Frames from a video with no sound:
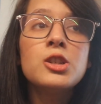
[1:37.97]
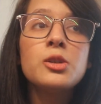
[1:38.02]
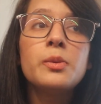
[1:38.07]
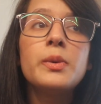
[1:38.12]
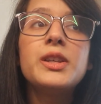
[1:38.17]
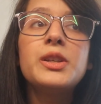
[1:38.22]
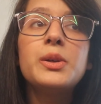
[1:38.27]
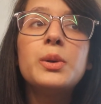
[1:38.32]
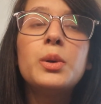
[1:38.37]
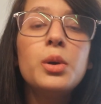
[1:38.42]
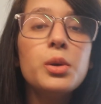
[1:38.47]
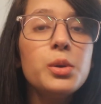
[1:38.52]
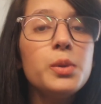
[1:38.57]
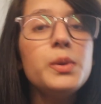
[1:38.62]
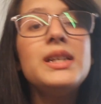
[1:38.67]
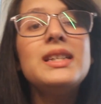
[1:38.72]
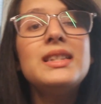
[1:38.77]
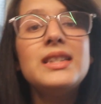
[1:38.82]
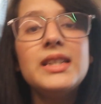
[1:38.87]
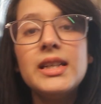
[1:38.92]
So when you go to
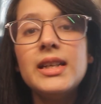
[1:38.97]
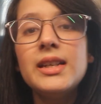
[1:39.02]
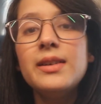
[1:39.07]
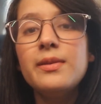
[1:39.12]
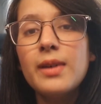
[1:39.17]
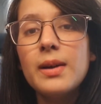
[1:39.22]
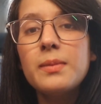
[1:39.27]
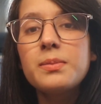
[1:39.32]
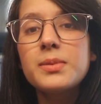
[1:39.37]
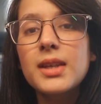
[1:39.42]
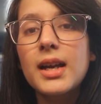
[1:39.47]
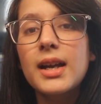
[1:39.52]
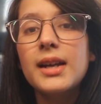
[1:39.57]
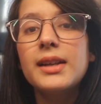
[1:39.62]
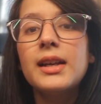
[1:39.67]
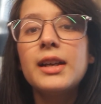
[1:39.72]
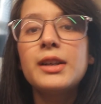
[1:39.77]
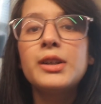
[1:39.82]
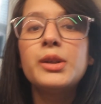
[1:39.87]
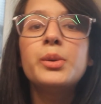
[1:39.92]
ECE
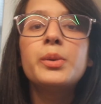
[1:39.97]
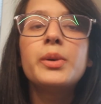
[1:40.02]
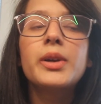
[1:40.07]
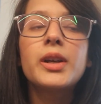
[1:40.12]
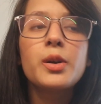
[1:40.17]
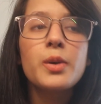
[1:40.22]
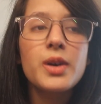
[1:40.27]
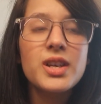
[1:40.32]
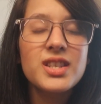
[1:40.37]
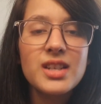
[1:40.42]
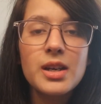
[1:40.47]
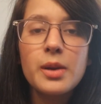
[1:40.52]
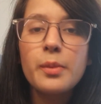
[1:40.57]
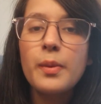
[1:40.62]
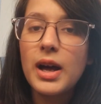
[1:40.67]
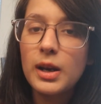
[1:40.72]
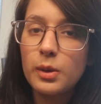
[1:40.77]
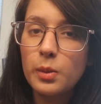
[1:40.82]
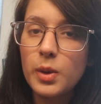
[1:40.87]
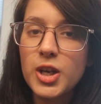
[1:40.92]
website and you request an
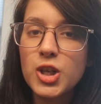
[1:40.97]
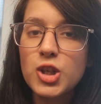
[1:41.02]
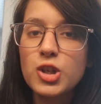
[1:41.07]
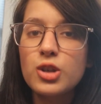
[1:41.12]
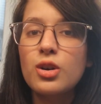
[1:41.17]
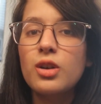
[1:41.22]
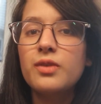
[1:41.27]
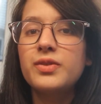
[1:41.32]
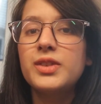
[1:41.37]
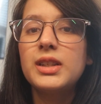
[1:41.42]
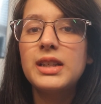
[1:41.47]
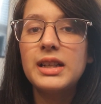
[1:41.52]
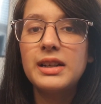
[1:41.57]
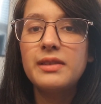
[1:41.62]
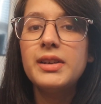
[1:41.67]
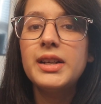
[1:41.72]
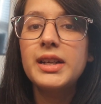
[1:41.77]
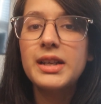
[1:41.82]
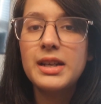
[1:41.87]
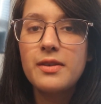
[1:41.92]
evaluation of the
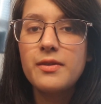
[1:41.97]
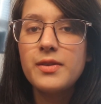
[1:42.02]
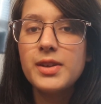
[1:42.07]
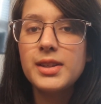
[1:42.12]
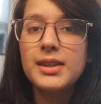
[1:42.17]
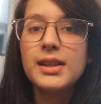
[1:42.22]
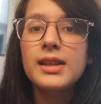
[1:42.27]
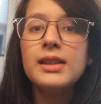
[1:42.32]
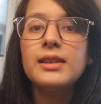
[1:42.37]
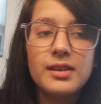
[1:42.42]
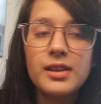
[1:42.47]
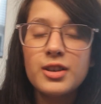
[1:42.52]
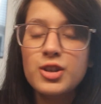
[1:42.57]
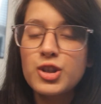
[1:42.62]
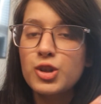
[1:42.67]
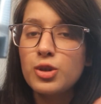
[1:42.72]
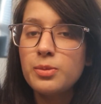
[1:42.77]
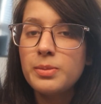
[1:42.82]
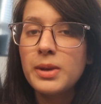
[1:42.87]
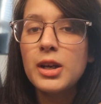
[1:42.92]
degree and everything, there
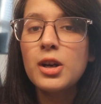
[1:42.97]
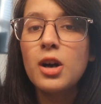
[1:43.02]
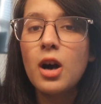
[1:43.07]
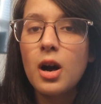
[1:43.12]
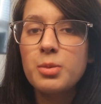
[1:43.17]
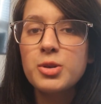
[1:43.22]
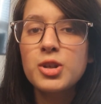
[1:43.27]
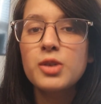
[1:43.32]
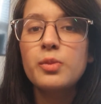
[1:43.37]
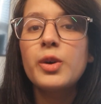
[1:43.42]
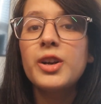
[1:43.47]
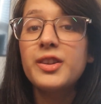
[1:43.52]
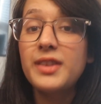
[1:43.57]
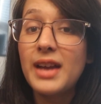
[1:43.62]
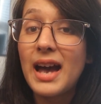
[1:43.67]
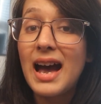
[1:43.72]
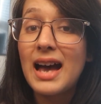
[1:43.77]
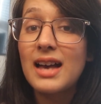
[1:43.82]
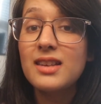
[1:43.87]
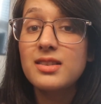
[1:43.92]
should be an option where
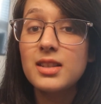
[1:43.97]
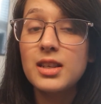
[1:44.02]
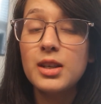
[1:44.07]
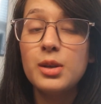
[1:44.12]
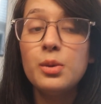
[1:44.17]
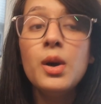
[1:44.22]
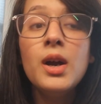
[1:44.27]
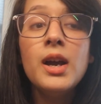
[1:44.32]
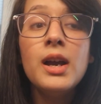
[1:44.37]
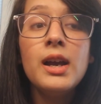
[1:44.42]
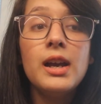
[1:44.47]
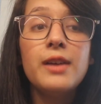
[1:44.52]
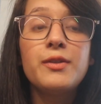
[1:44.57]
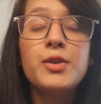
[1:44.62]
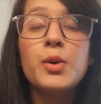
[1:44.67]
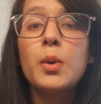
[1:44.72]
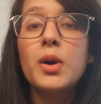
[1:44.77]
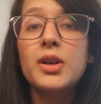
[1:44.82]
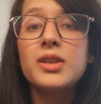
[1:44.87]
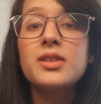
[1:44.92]
they ask you if
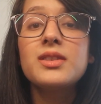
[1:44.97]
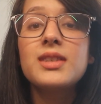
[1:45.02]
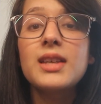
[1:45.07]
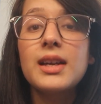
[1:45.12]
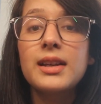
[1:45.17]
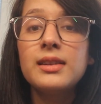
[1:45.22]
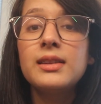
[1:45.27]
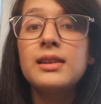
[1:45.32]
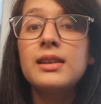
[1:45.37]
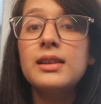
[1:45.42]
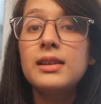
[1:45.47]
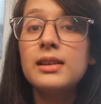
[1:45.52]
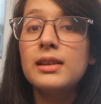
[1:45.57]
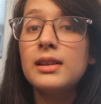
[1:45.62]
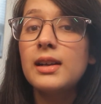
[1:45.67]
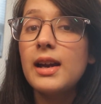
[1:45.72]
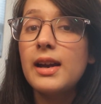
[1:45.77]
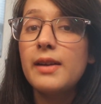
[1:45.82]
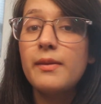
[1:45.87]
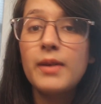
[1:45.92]
you want to send
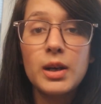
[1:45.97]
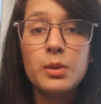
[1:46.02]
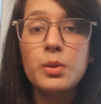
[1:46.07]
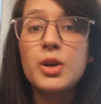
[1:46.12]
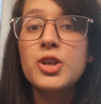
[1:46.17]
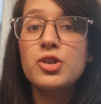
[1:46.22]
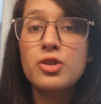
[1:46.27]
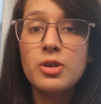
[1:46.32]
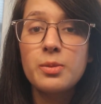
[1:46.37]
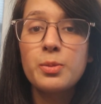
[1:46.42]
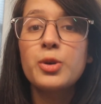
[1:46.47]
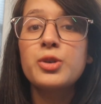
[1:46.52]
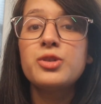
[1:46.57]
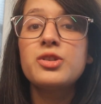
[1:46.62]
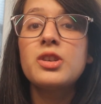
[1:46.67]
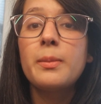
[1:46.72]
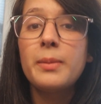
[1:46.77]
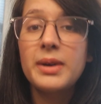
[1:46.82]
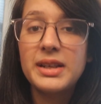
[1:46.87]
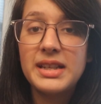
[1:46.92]
the evaluation report to
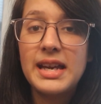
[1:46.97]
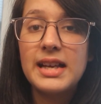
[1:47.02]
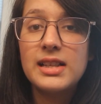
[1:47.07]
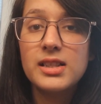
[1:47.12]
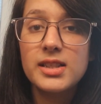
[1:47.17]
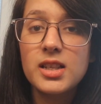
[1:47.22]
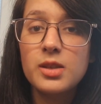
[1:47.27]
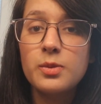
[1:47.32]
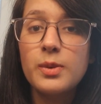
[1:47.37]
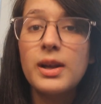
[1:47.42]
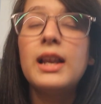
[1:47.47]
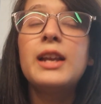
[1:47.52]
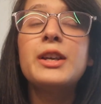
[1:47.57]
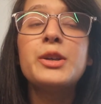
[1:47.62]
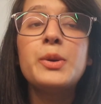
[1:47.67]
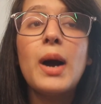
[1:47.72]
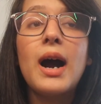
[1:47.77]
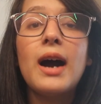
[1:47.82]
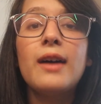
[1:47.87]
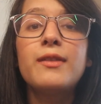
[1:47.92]
somebody else as well, and
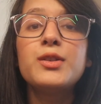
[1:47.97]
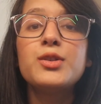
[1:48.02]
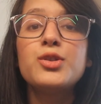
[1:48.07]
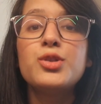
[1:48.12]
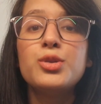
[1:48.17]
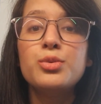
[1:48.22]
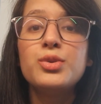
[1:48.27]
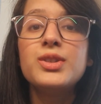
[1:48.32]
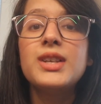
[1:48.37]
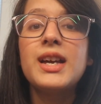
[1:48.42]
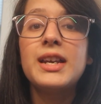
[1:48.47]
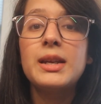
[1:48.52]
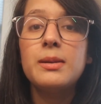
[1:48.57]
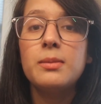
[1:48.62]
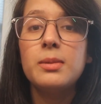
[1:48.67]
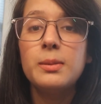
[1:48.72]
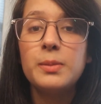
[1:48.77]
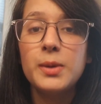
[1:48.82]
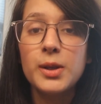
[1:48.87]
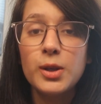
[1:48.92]
you have to choose
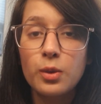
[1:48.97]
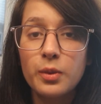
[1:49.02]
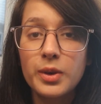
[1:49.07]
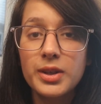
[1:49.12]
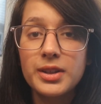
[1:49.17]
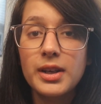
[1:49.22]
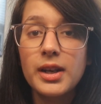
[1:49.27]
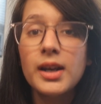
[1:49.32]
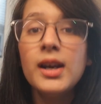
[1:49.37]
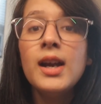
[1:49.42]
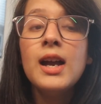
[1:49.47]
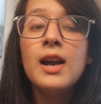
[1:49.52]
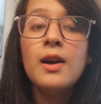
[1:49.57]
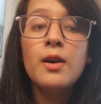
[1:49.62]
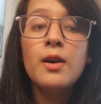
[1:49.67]
NABP over there.